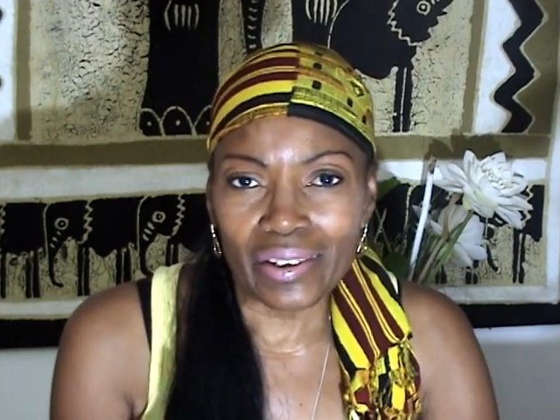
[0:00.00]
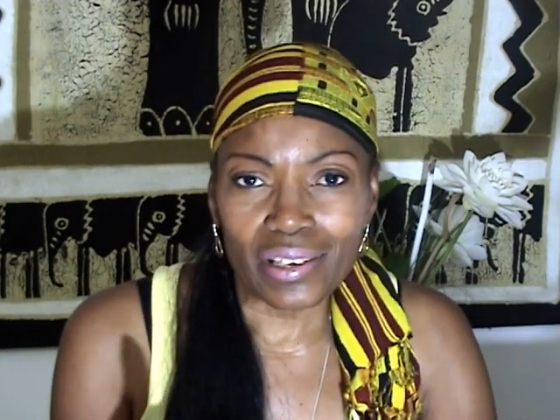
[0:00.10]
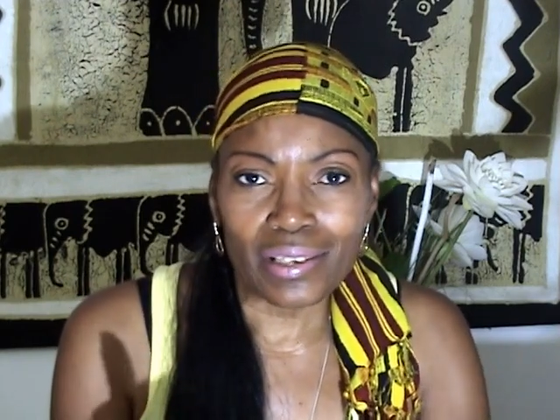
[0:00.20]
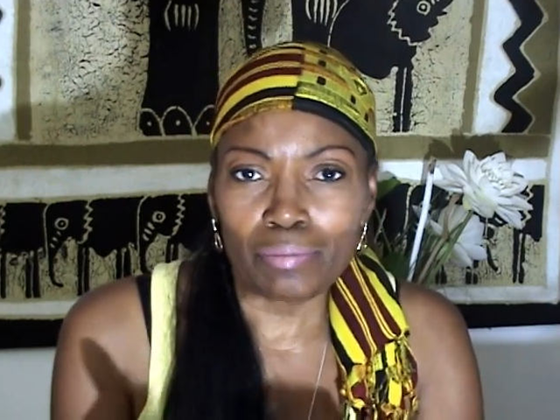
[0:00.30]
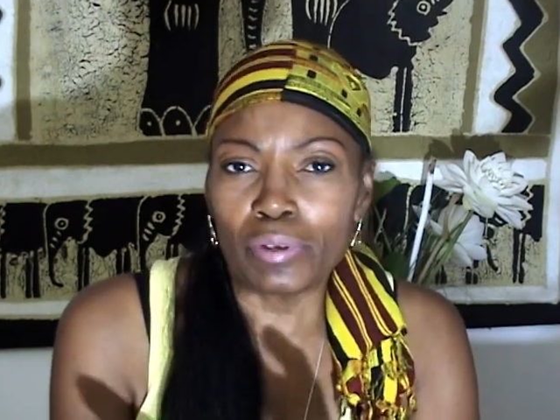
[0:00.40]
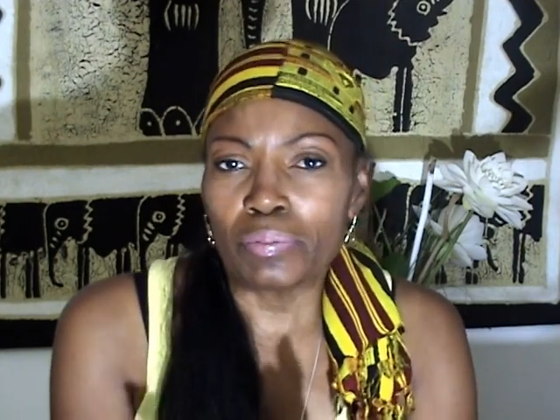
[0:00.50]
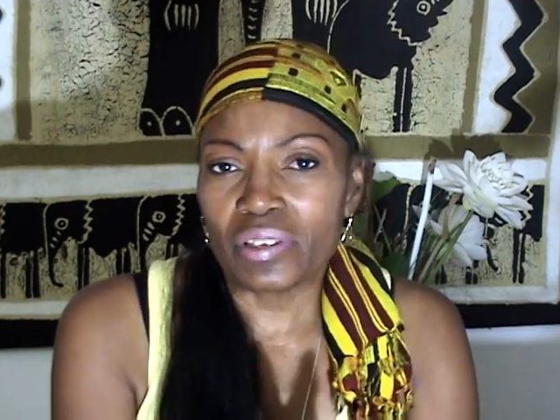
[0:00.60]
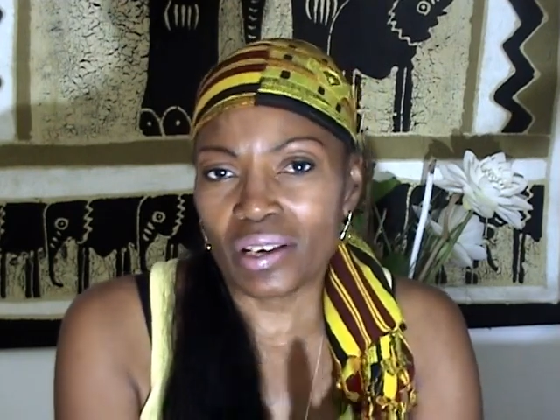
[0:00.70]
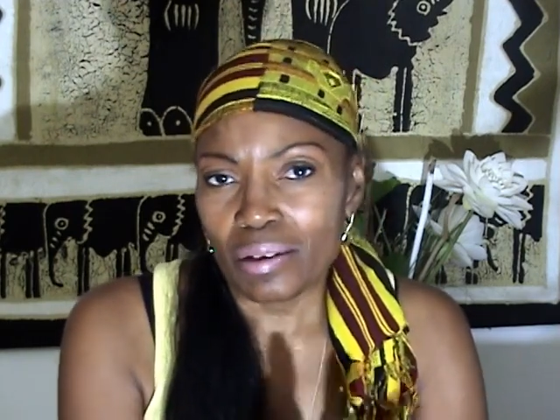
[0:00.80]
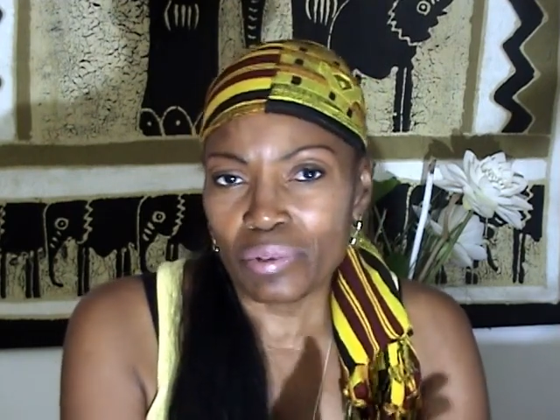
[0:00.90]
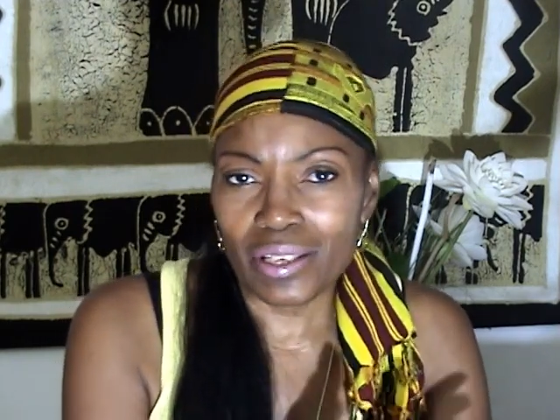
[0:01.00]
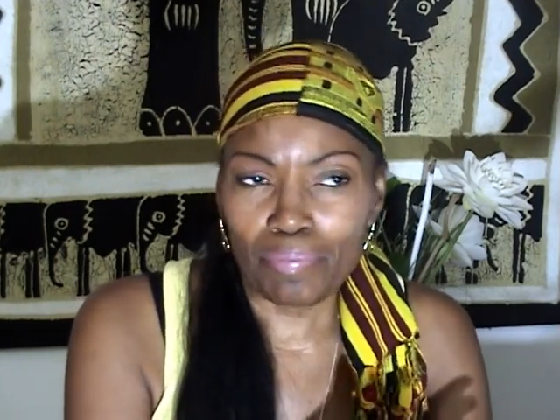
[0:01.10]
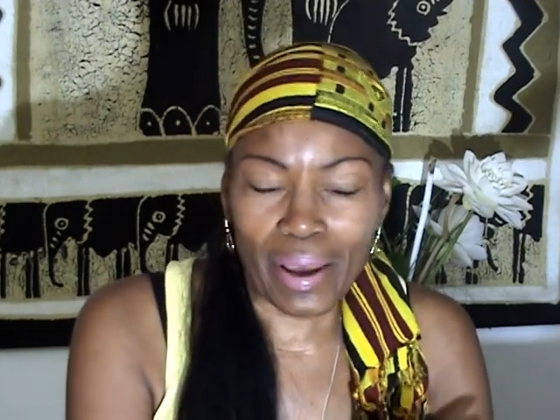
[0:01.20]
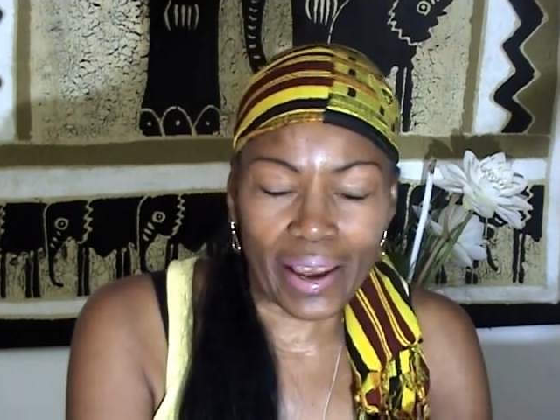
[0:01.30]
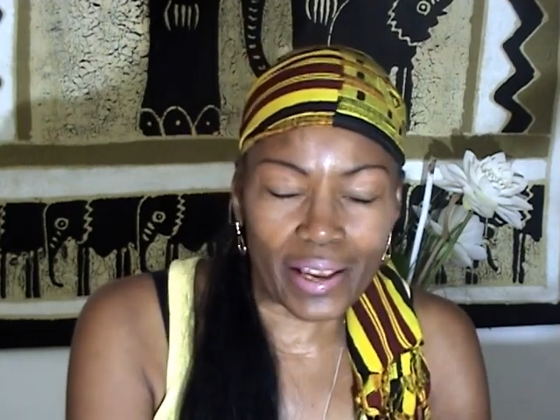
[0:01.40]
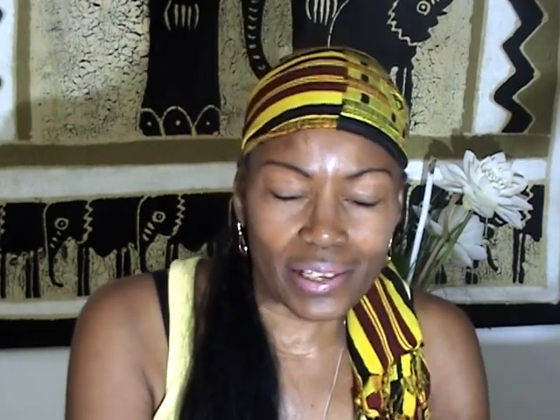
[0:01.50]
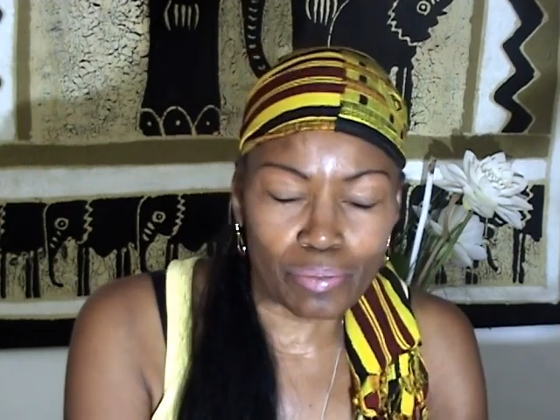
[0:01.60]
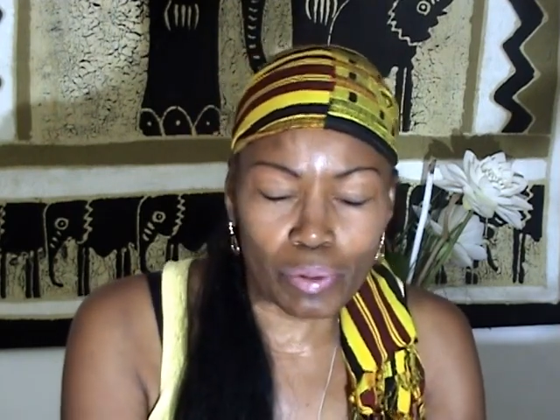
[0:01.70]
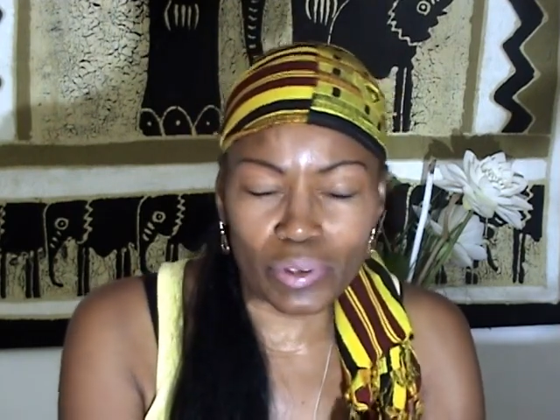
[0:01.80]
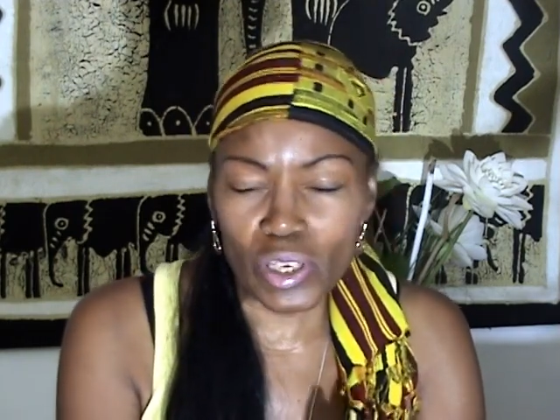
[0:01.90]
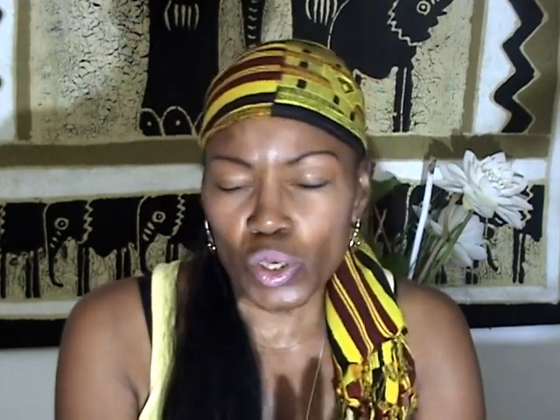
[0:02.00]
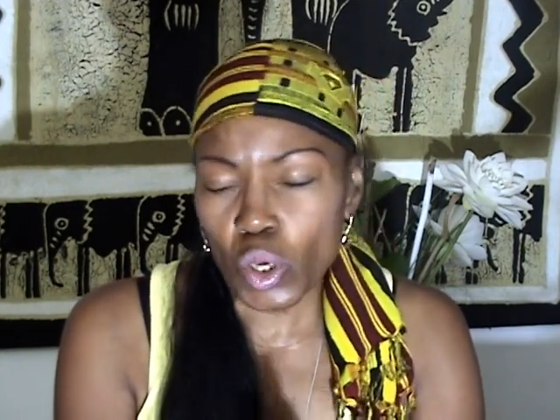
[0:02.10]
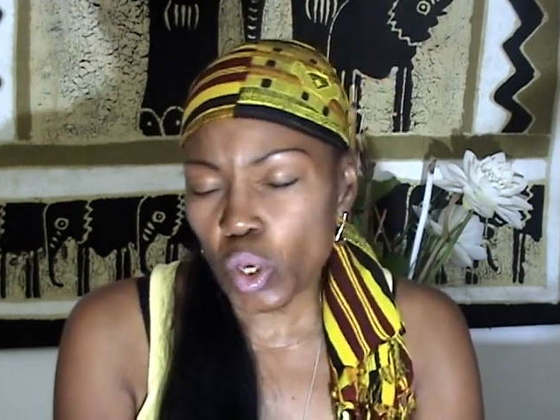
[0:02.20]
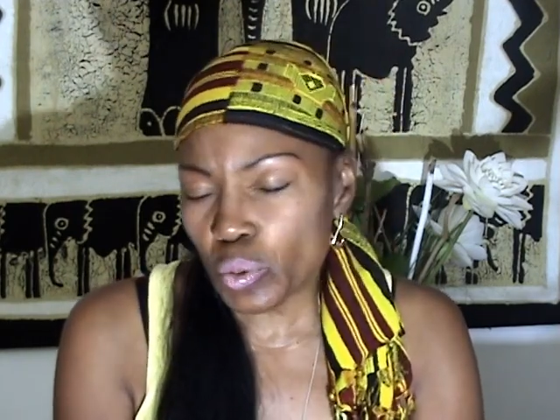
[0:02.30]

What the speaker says: Because some people say it was the past, some people say no,